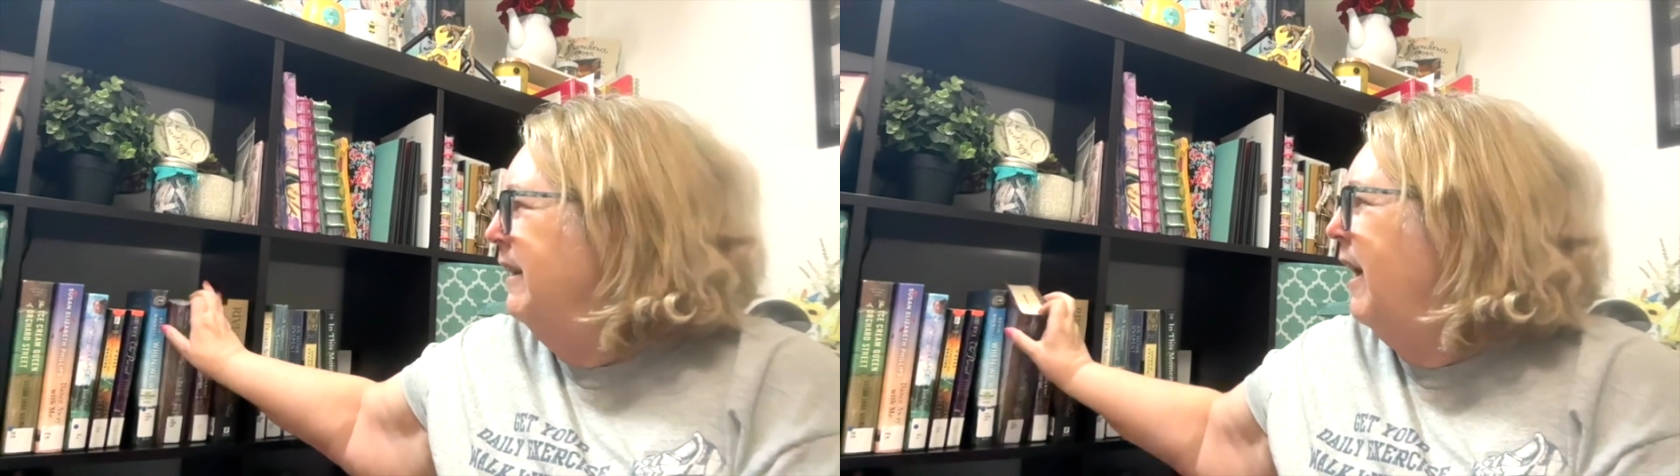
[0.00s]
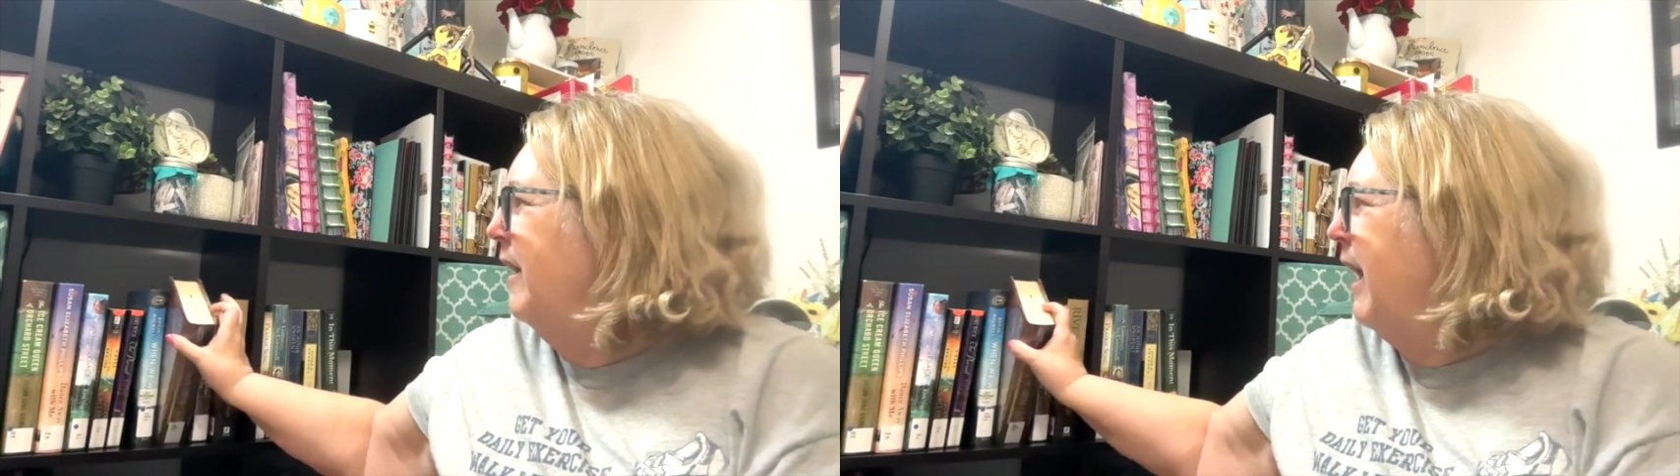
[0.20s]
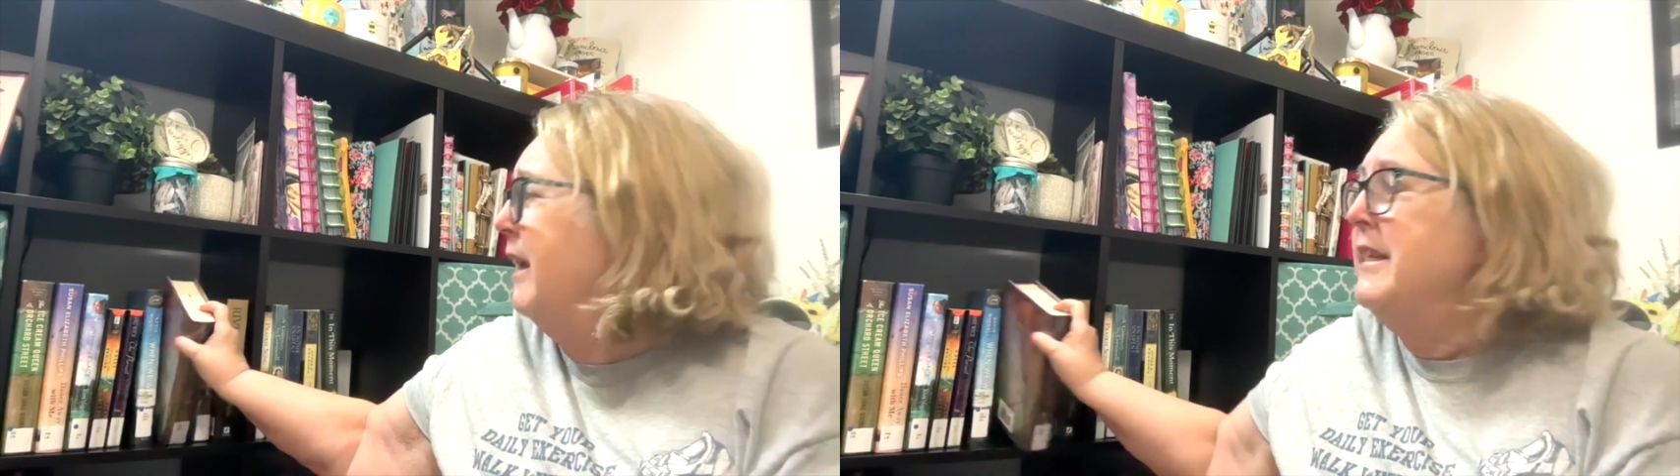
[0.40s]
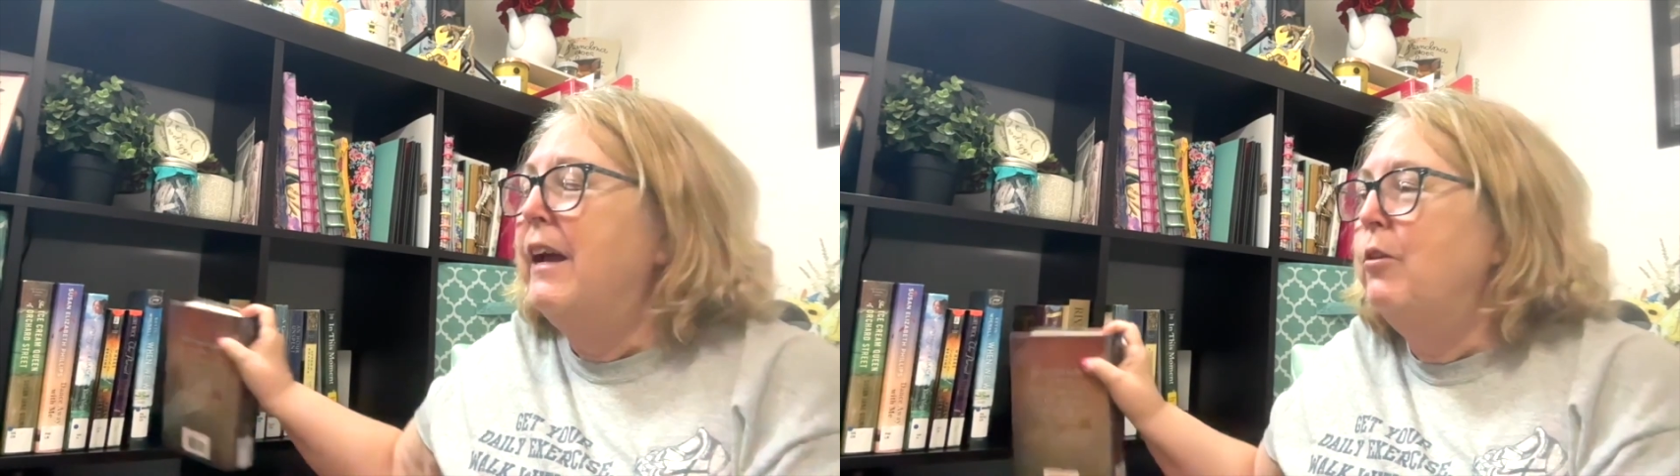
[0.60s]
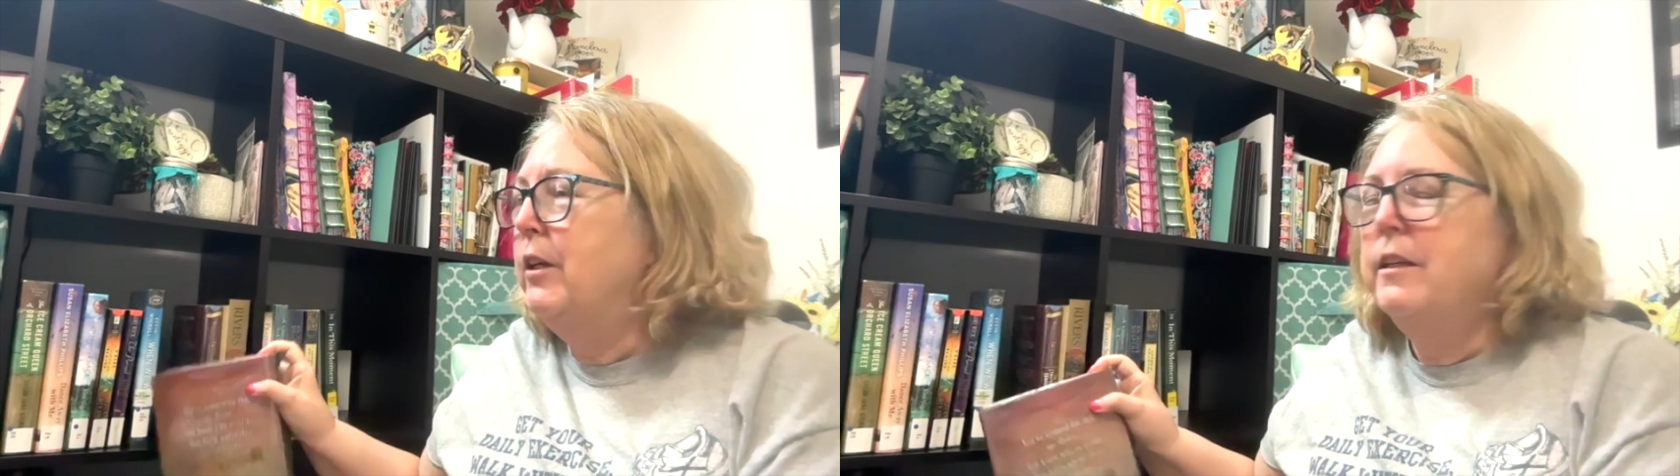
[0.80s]
I
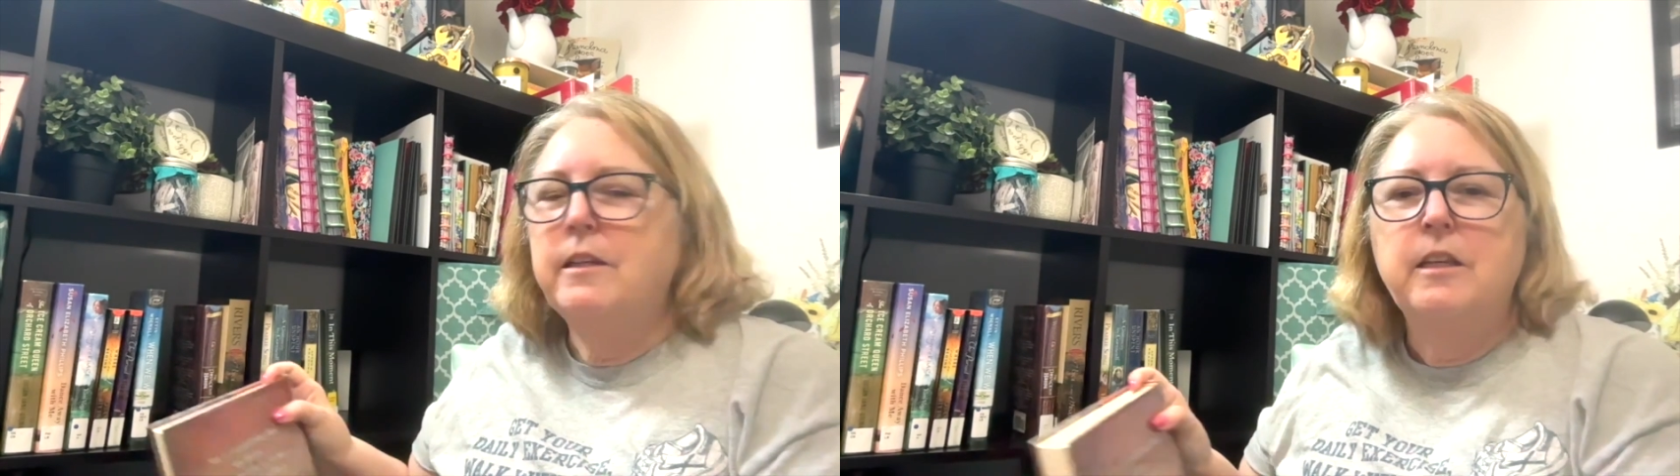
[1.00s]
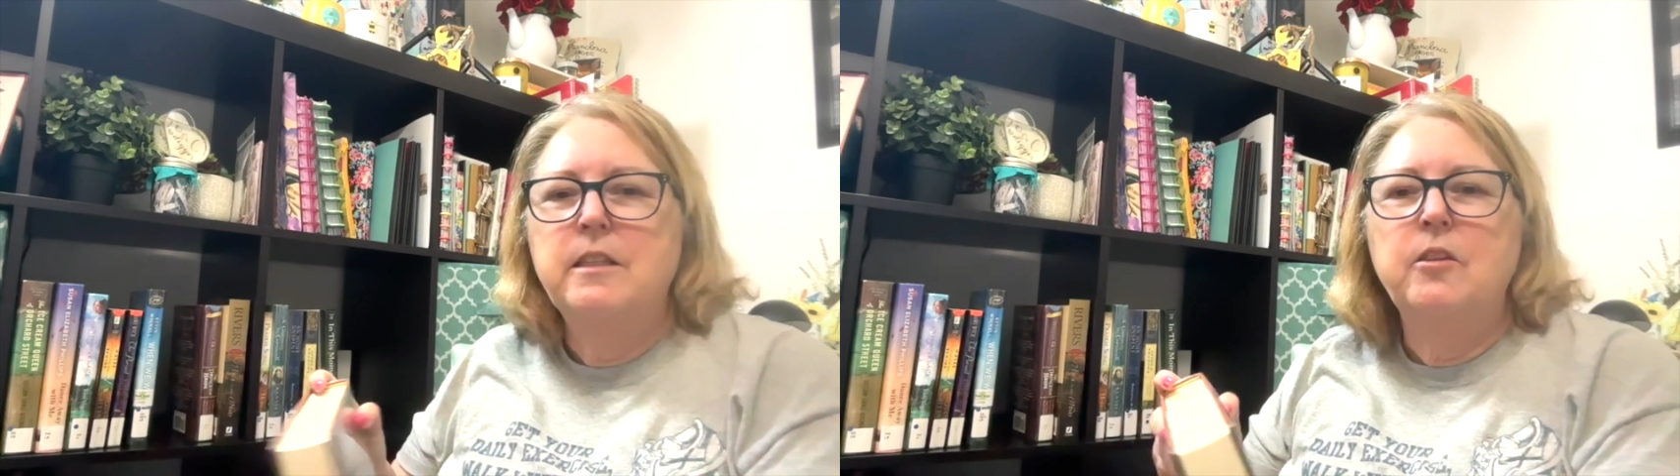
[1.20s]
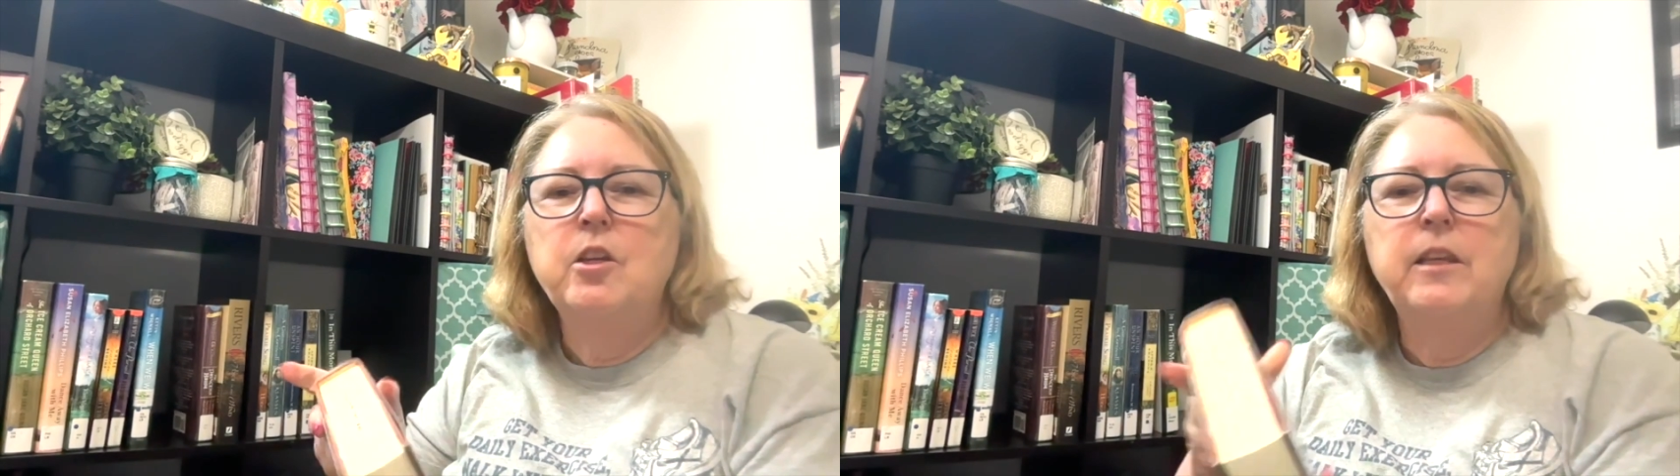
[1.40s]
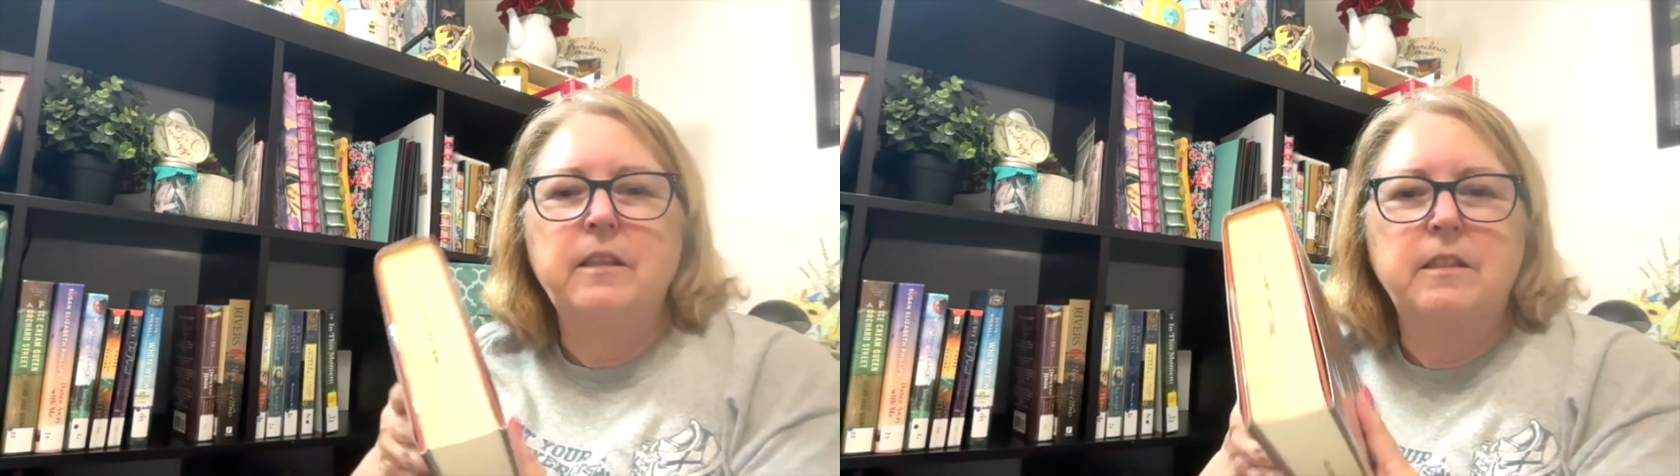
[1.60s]
doubt it, because look at the